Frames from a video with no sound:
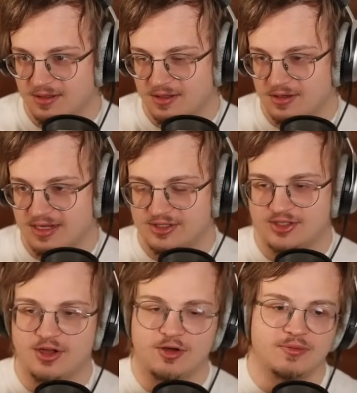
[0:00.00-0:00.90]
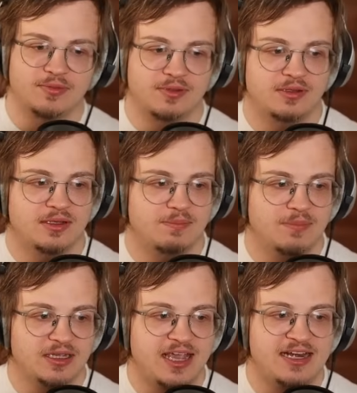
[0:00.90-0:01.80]
Okay, so...
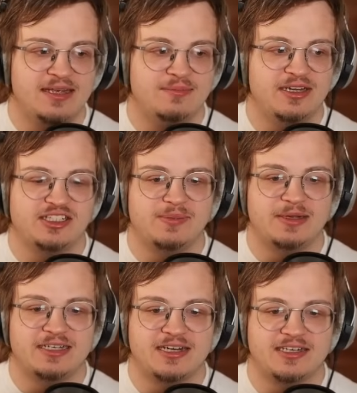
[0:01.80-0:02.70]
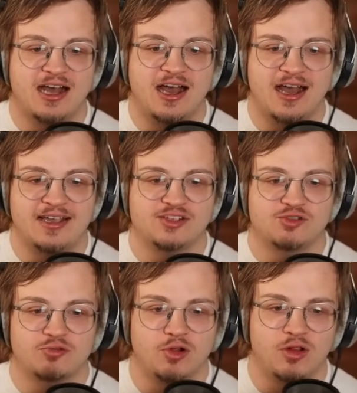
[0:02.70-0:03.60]
Meganium needs to be dead to
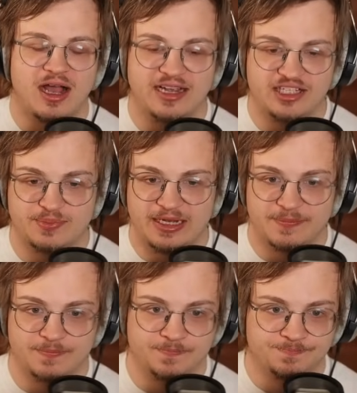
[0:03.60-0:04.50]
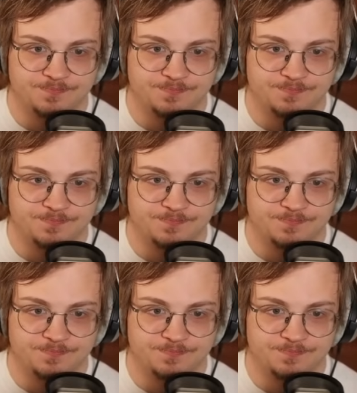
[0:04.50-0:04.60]
highest roll Ice Beam